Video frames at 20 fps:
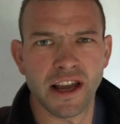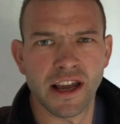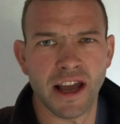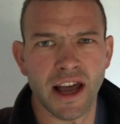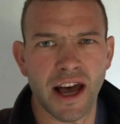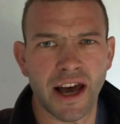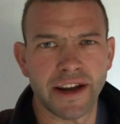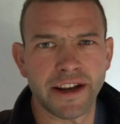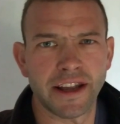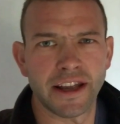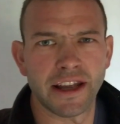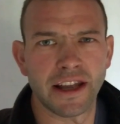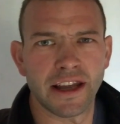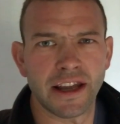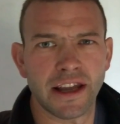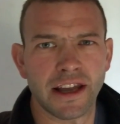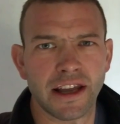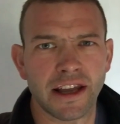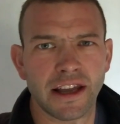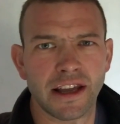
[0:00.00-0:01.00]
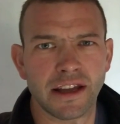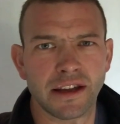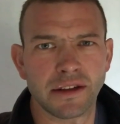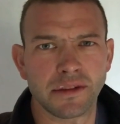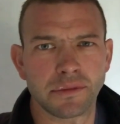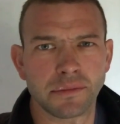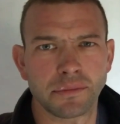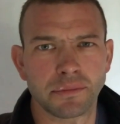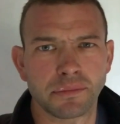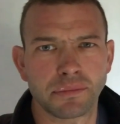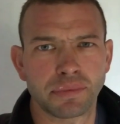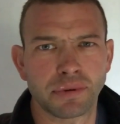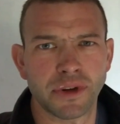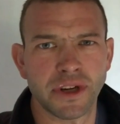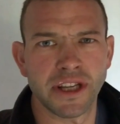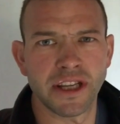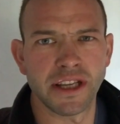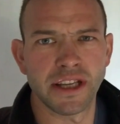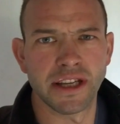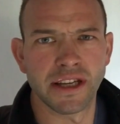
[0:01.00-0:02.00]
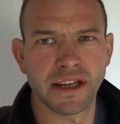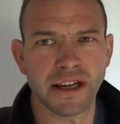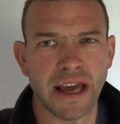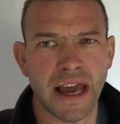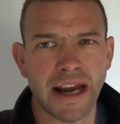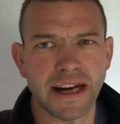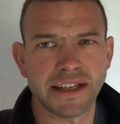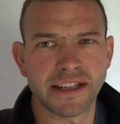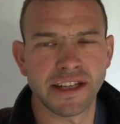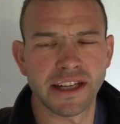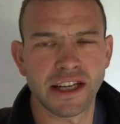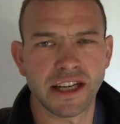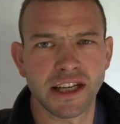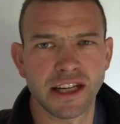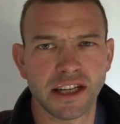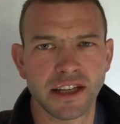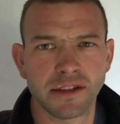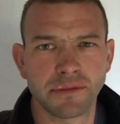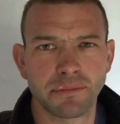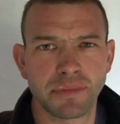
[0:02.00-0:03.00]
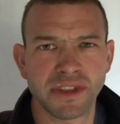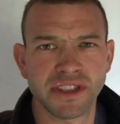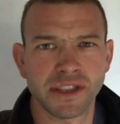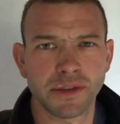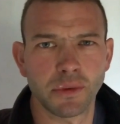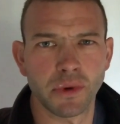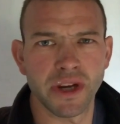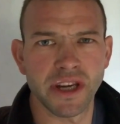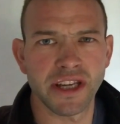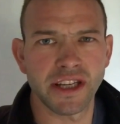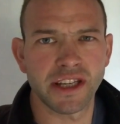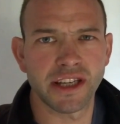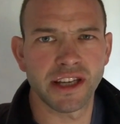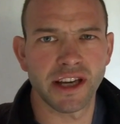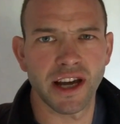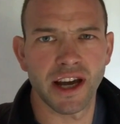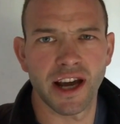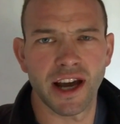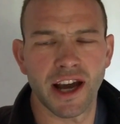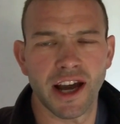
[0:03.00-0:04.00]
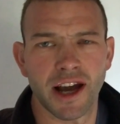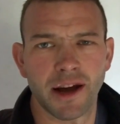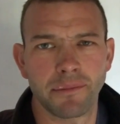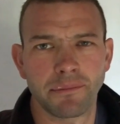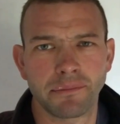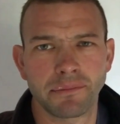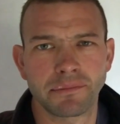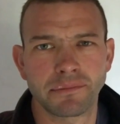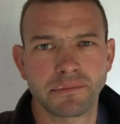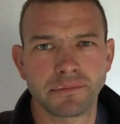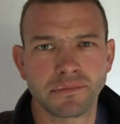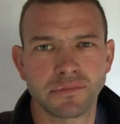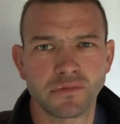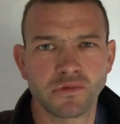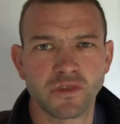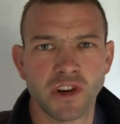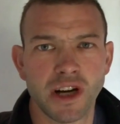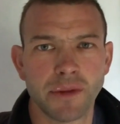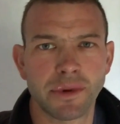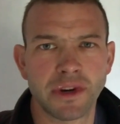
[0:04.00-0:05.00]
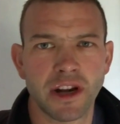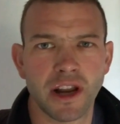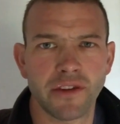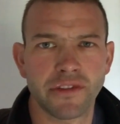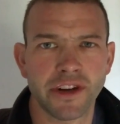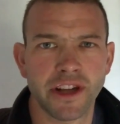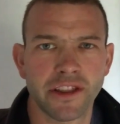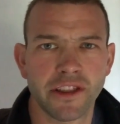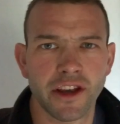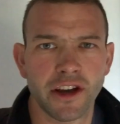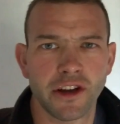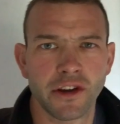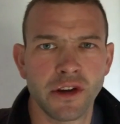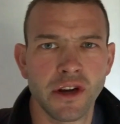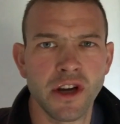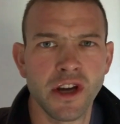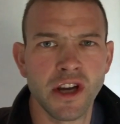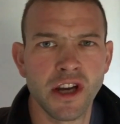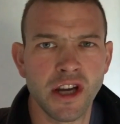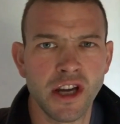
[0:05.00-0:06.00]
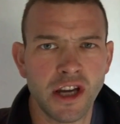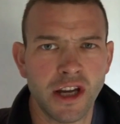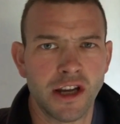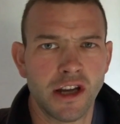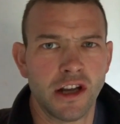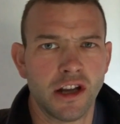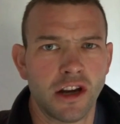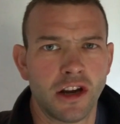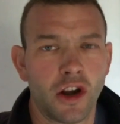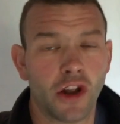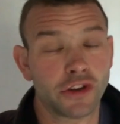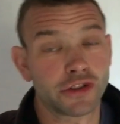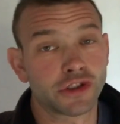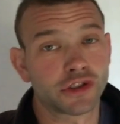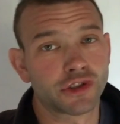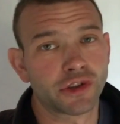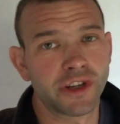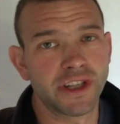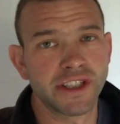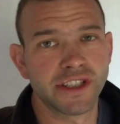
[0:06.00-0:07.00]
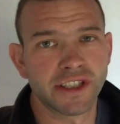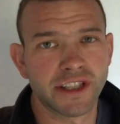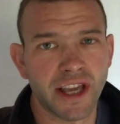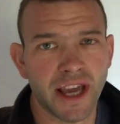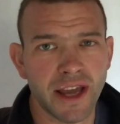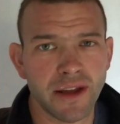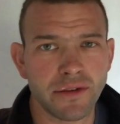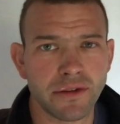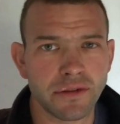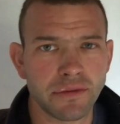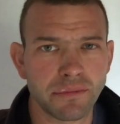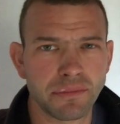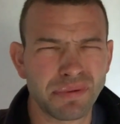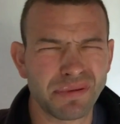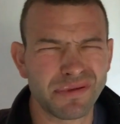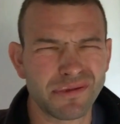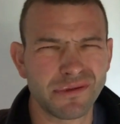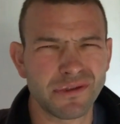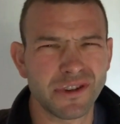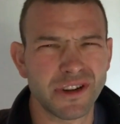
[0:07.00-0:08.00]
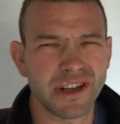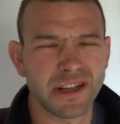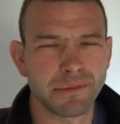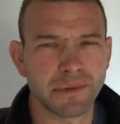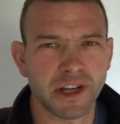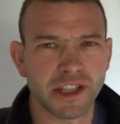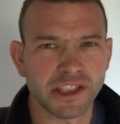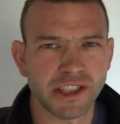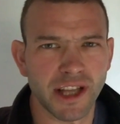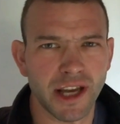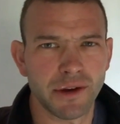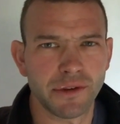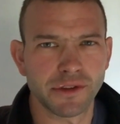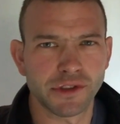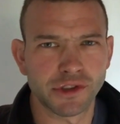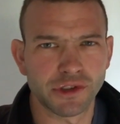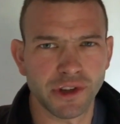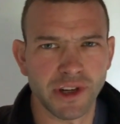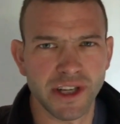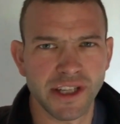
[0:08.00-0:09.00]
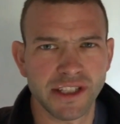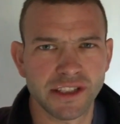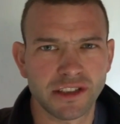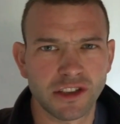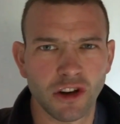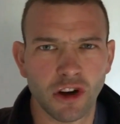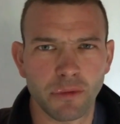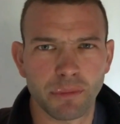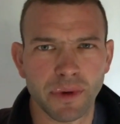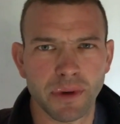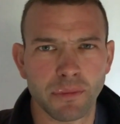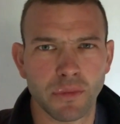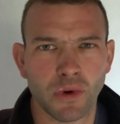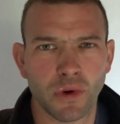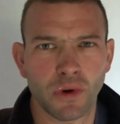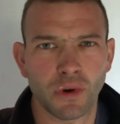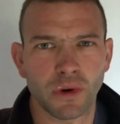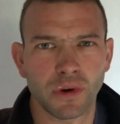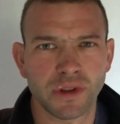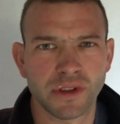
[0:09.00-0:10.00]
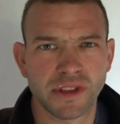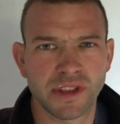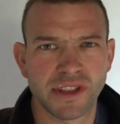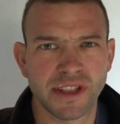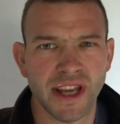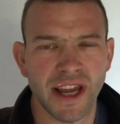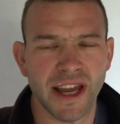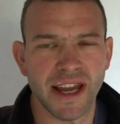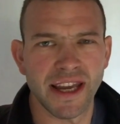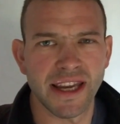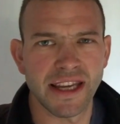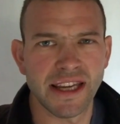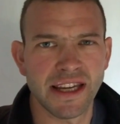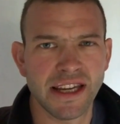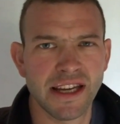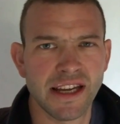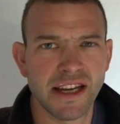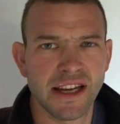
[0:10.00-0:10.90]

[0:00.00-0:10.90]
Had a pretty hectic, busy week. Really been loving it though. Lots of trees again, pretty much there with the trees. Got a bit more today.